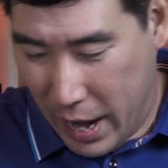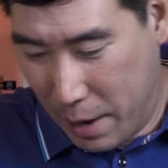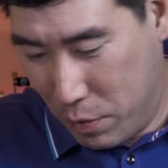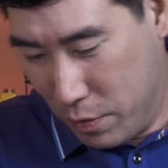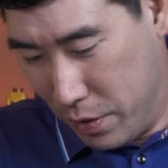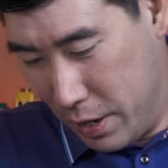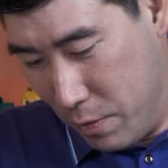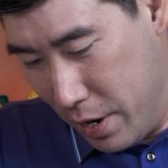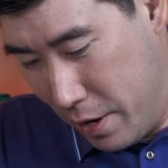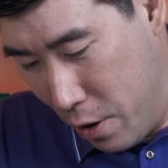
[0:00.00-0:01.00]
Apple thing
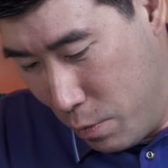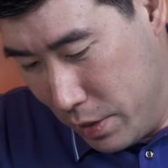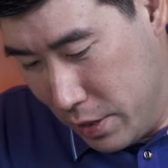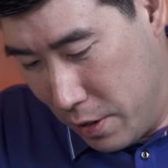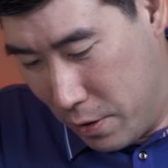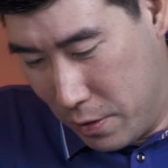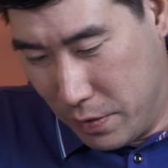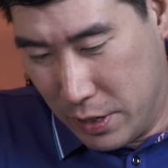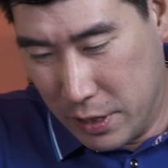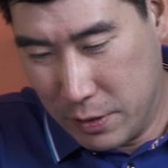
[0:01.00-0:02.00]
where it opens? Oh,
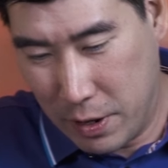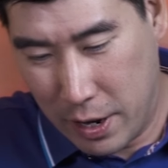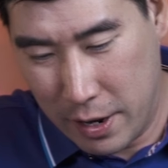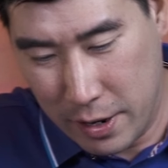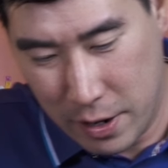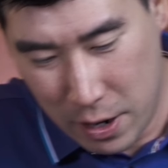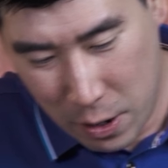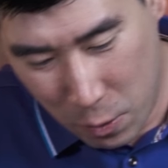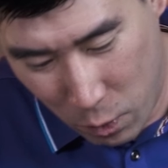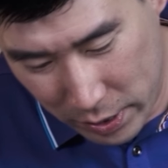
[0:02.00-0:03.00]
this is a
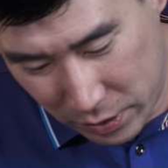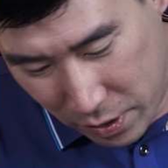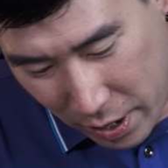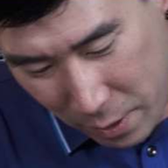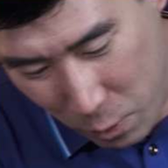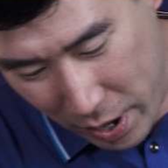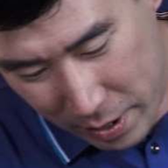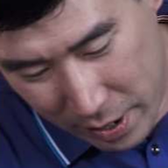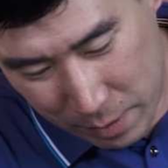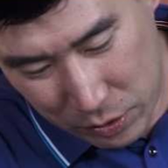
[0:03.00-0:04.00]
one-sided
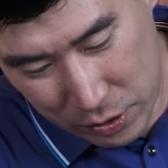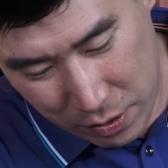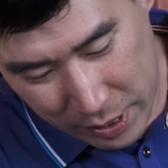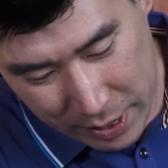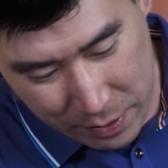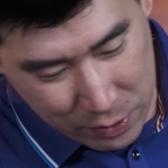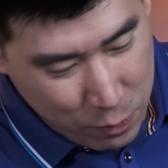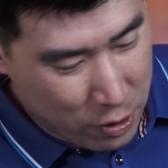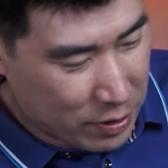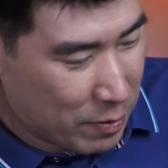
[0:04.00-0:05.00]
way. I'm just trying to get this
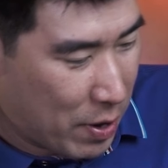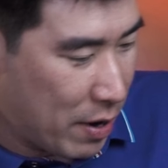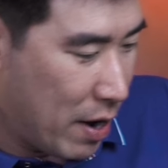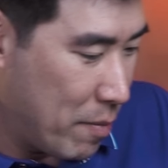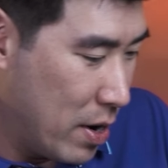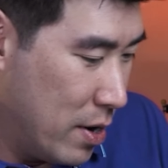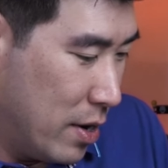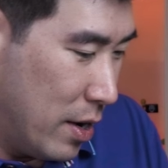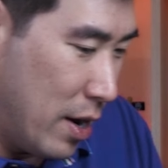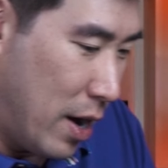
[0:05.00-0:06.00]
work the way up.
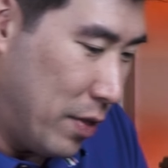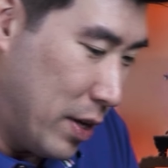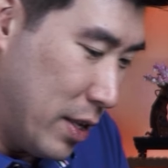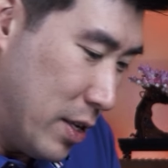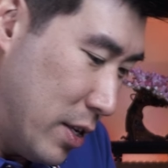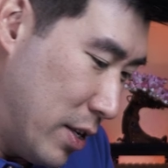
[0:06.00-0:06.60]
I think this